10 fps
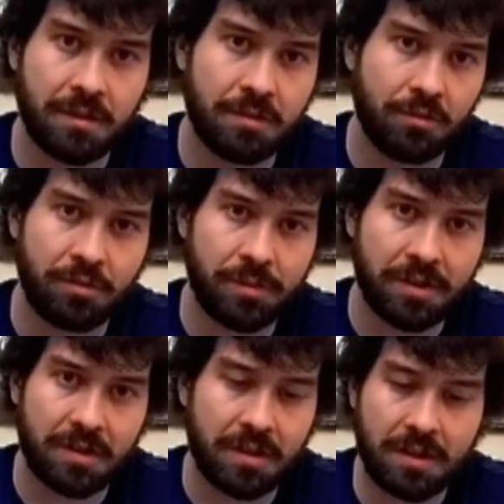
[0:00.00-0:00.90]
North
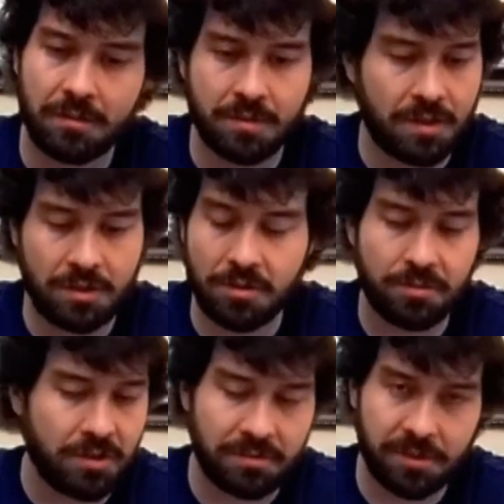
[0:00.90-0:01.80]
American games, and you can
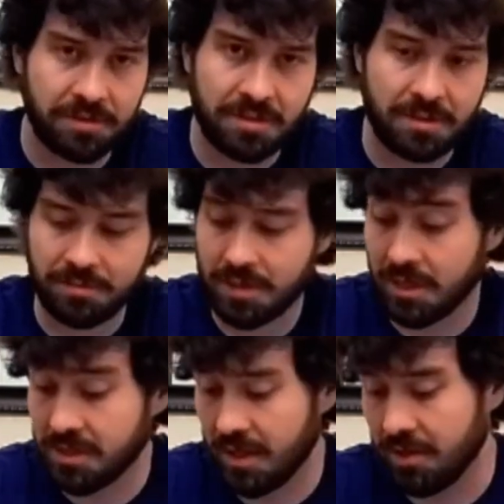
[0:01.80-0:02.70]
play them on the same
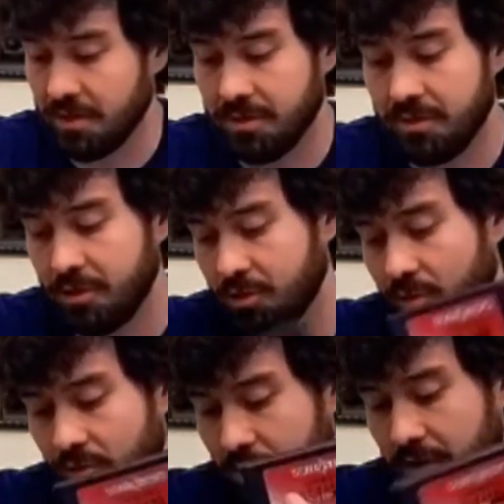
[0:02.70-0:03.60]
Sega Saturn just
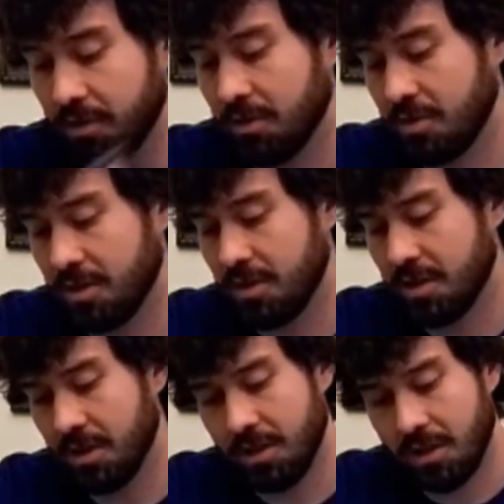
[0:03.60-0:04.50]
with one cartridge.
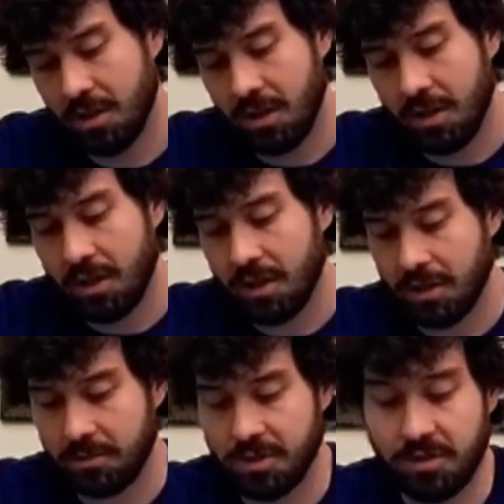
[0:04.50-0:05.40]

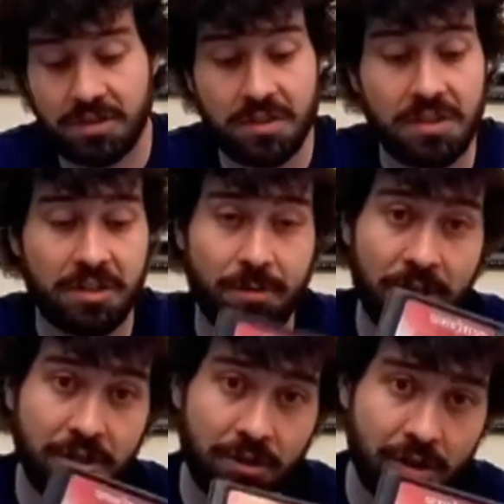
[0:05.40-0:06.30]
So this is the
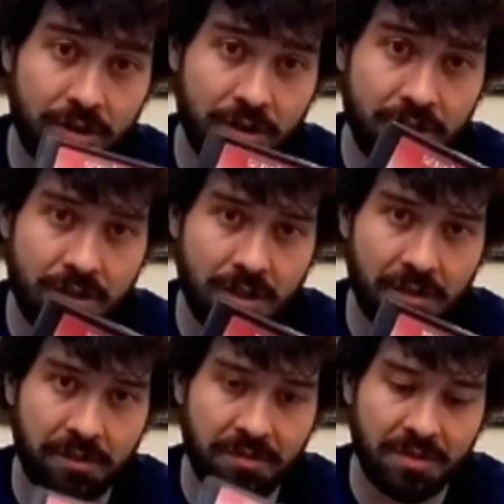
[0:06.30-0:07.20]
expansion cartridge. I
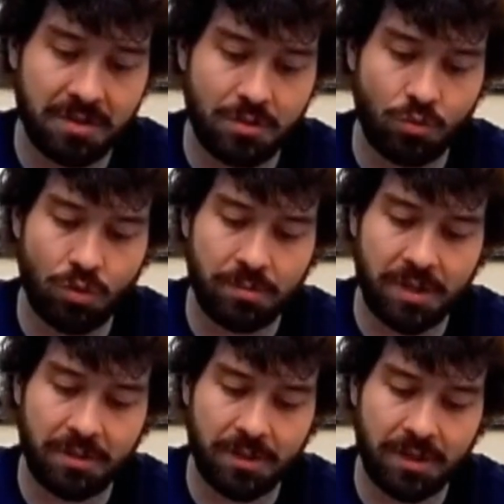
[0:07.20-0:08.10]
believe this is the 1
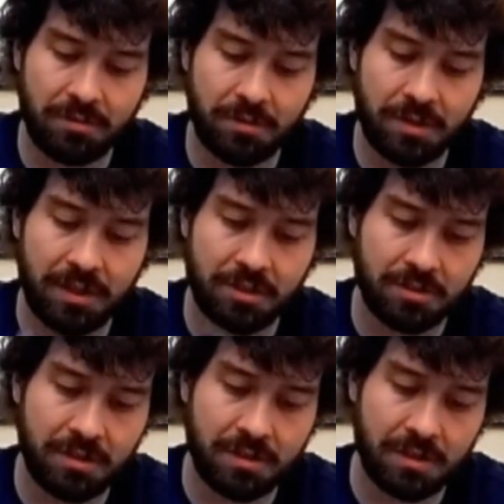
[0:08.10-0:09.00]
megabyte one,
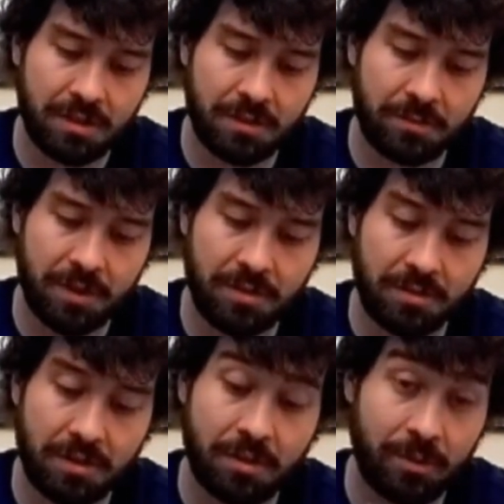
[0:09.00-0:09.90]
actually. I think
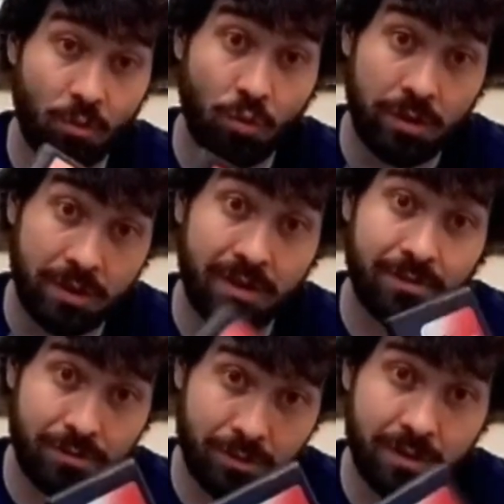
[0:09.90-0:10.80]
they come in 1 and
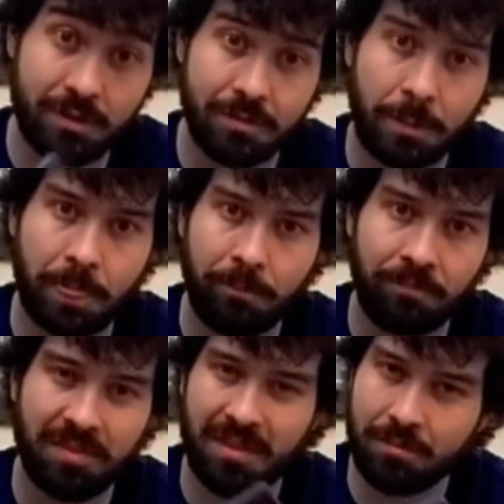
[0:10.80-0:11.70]
4,
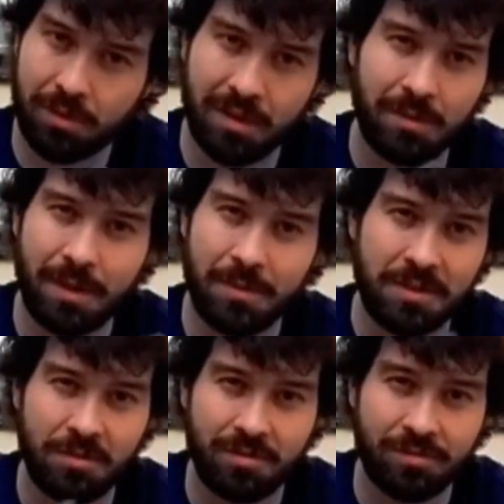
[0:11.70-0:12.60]
but it may be
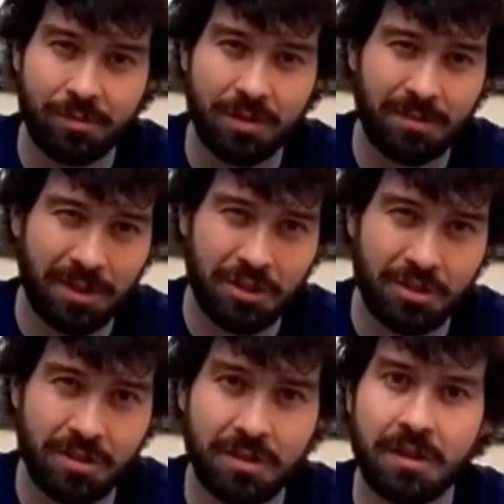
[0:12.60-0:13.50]
2 and 4, I'm not
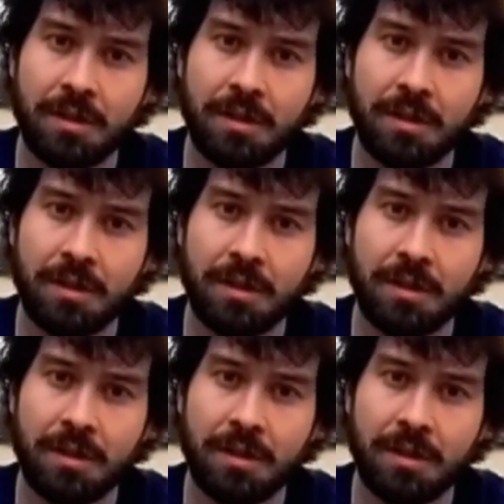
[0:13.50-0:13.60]
sure.